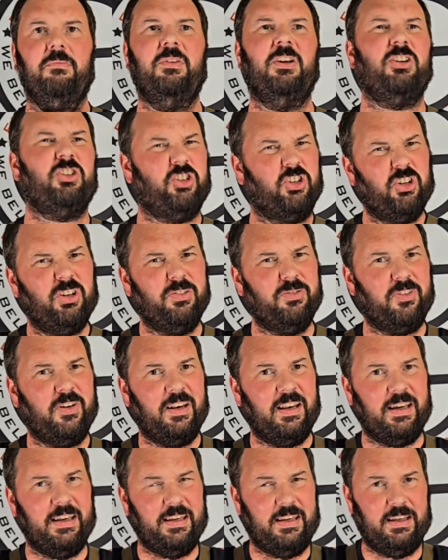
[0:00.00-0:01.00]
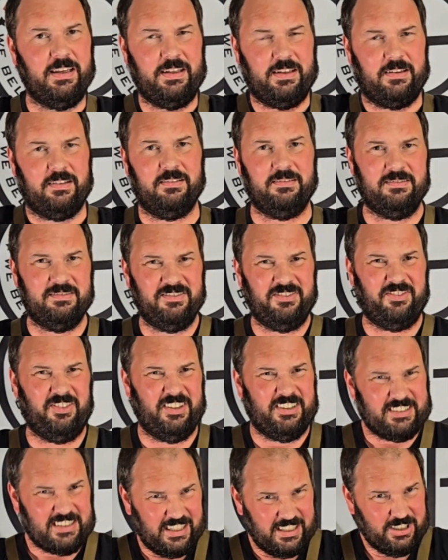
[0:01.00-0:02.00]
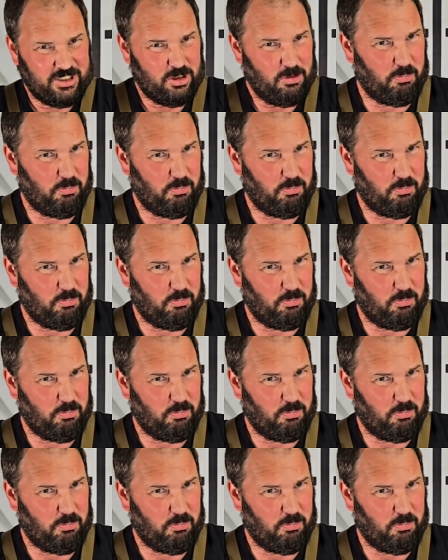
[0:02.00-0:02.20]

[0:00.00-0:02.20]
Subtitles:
Not sure if I like it. Feels like